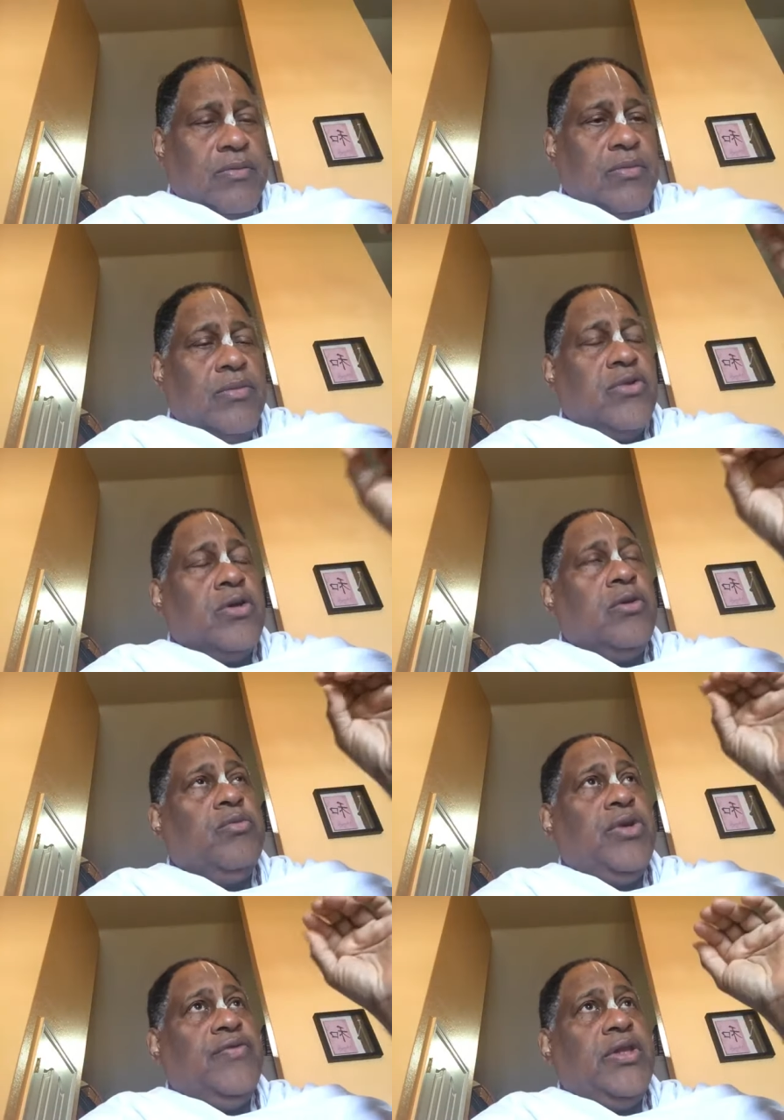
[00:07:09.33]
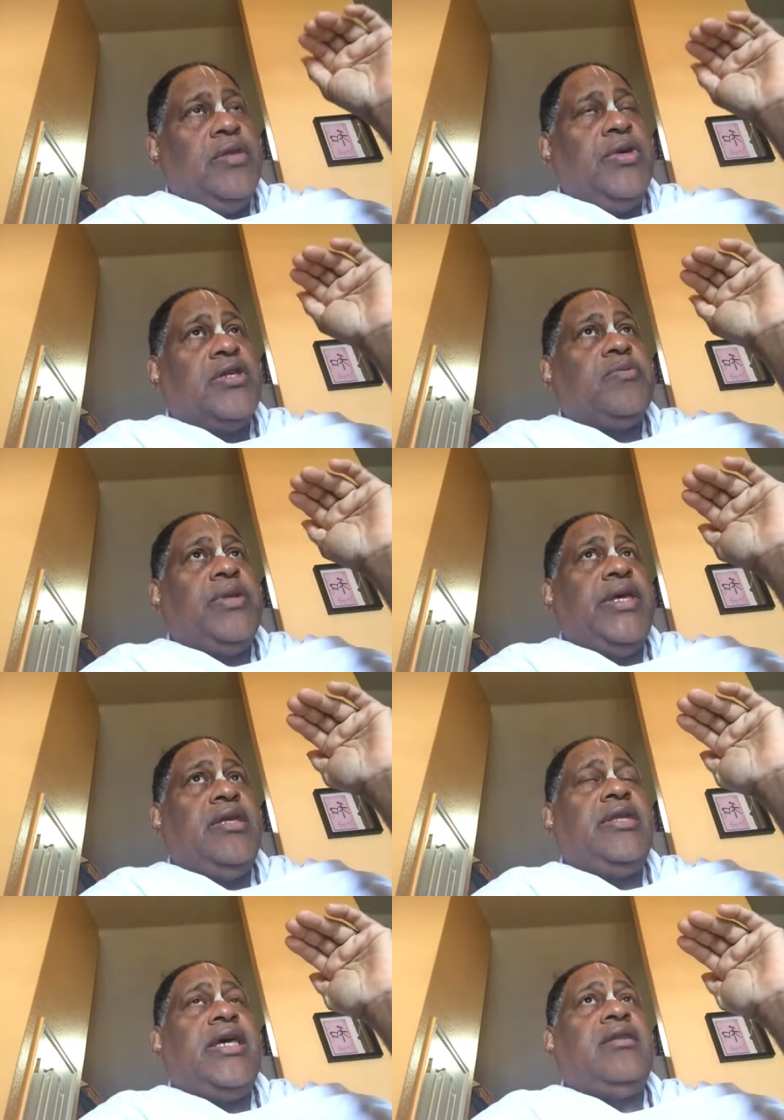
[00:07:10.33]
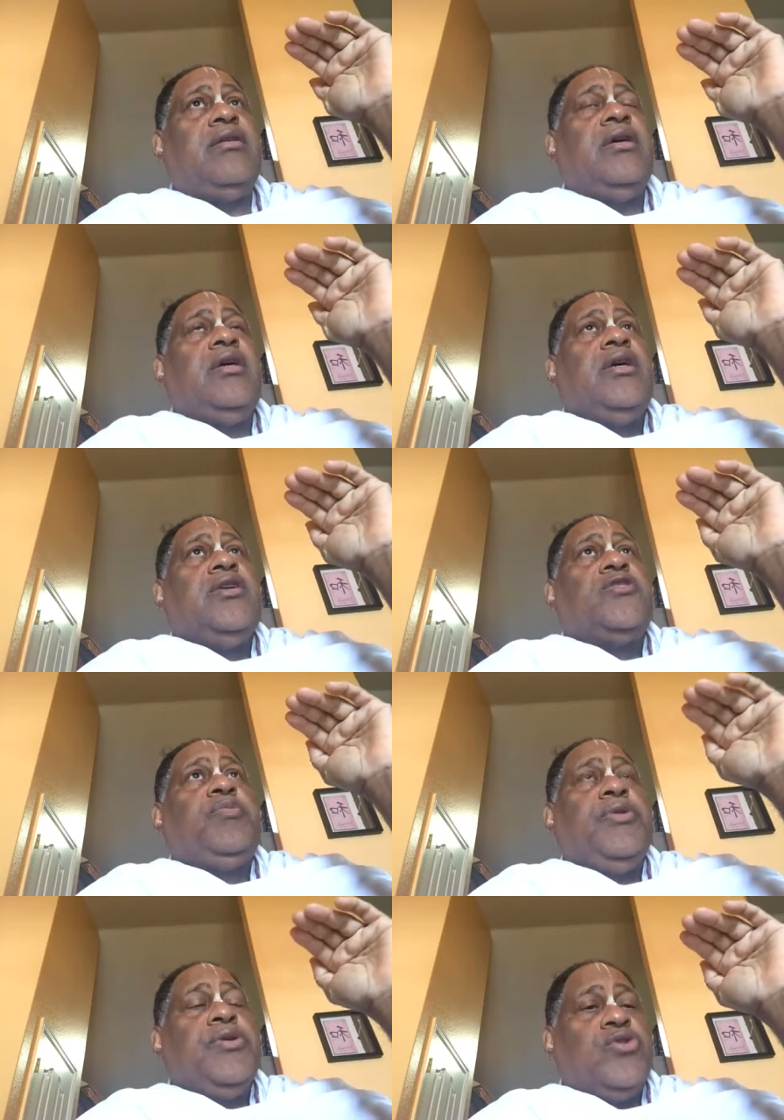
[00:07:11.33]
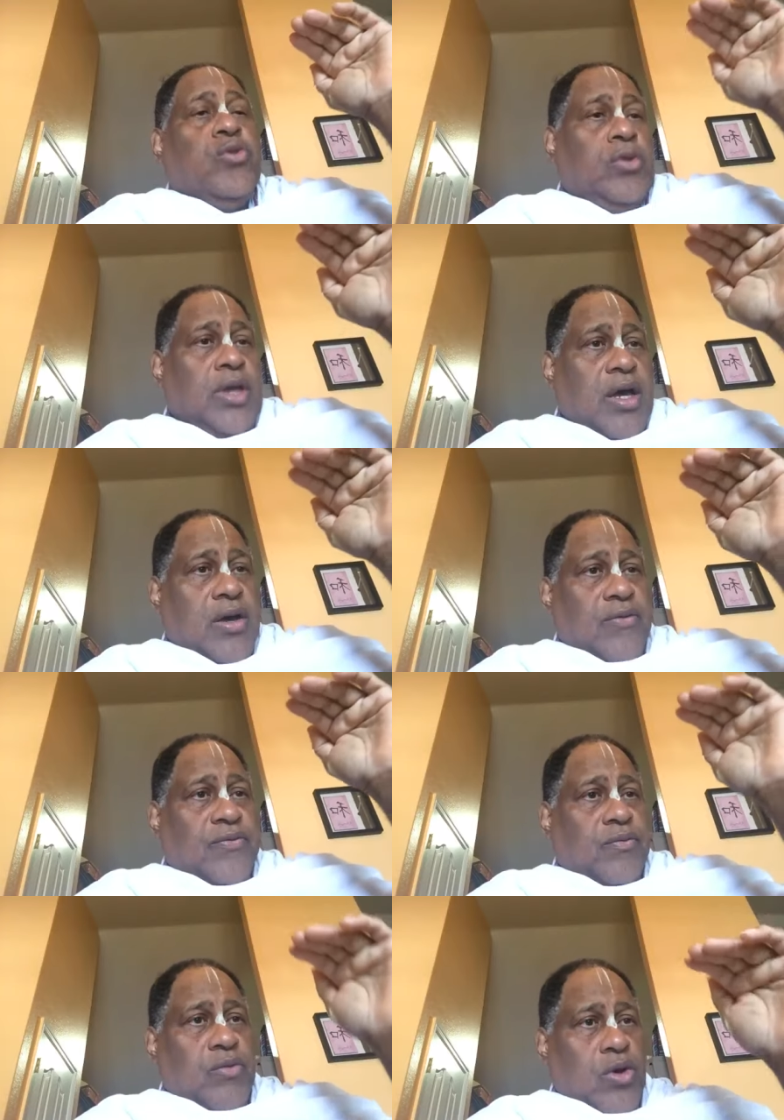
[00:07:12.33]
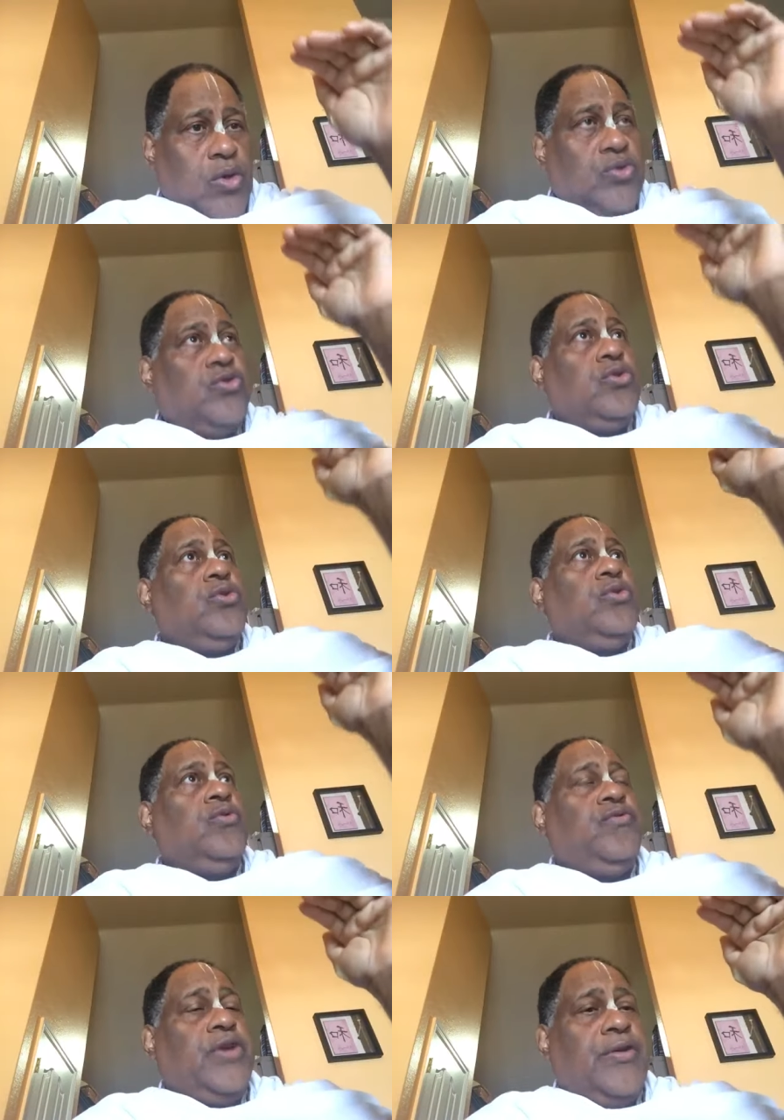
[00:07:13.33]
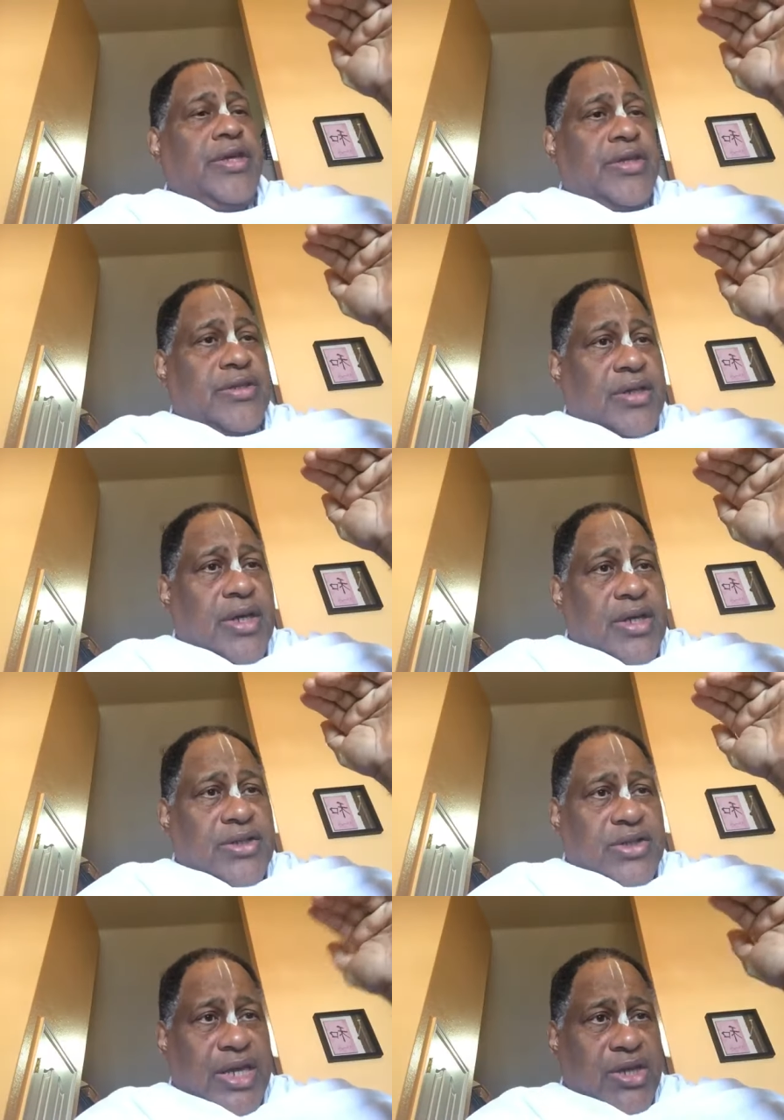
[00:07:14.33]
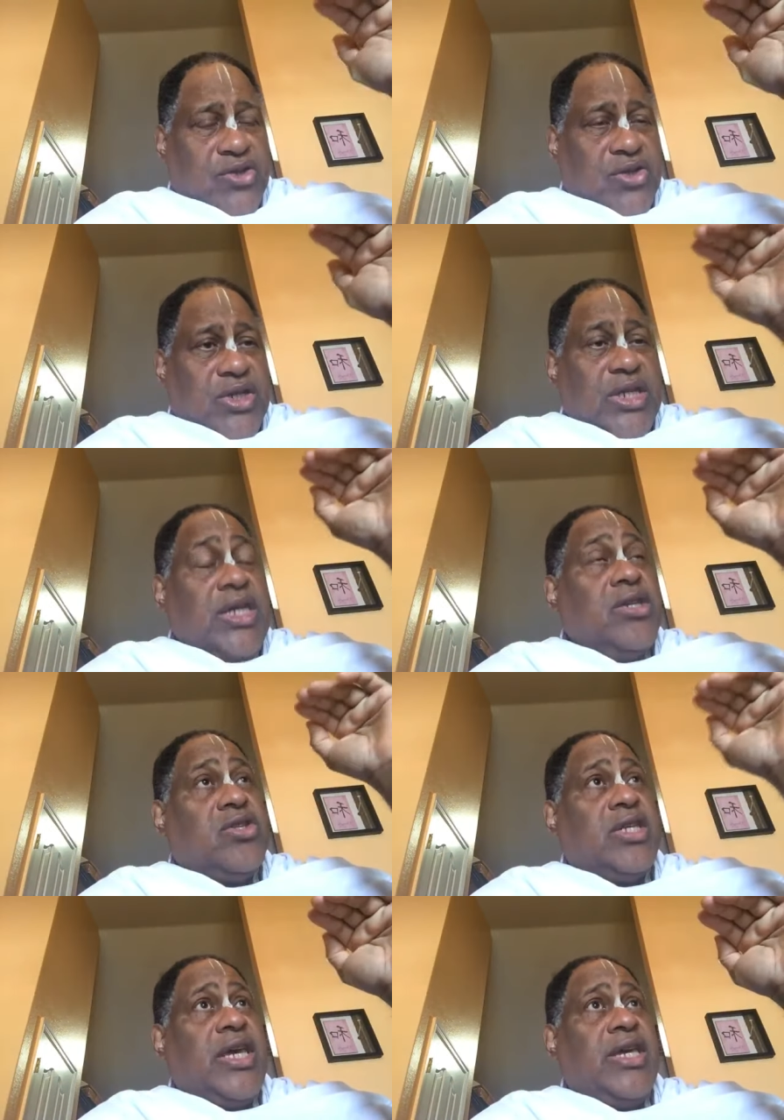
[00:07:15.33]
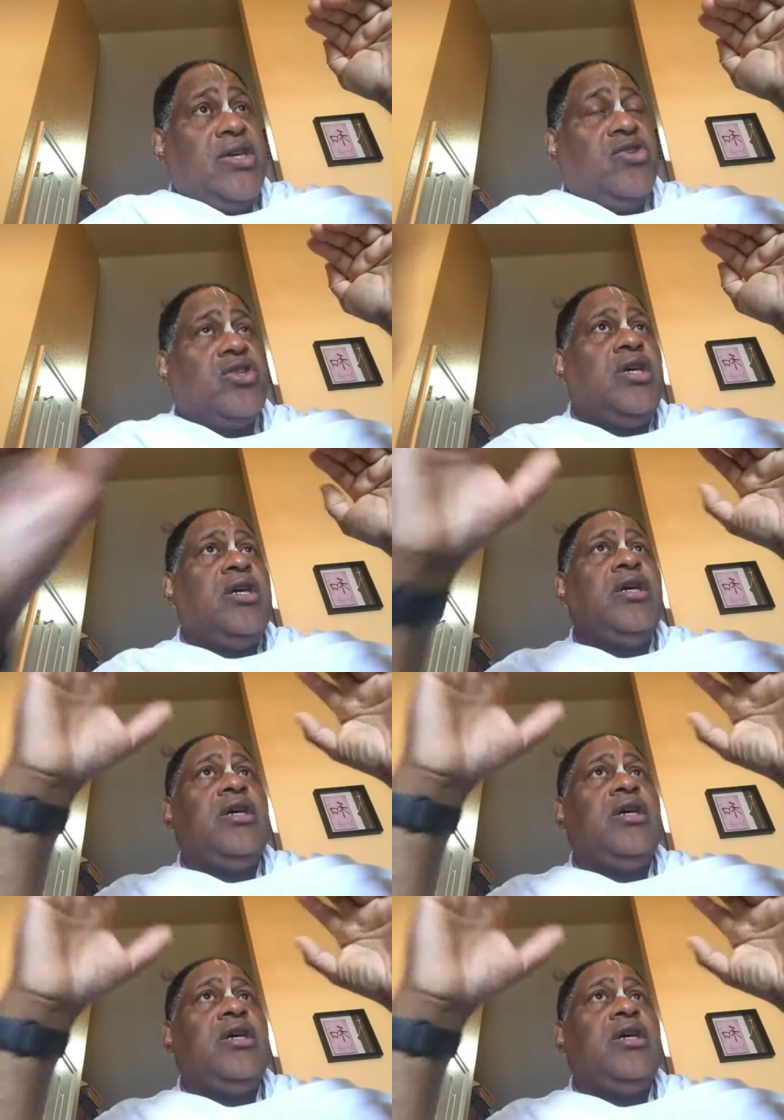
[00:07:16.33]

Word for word: Hmm? So briefly, let me explain that spiritual love goes through various stages, and each stage,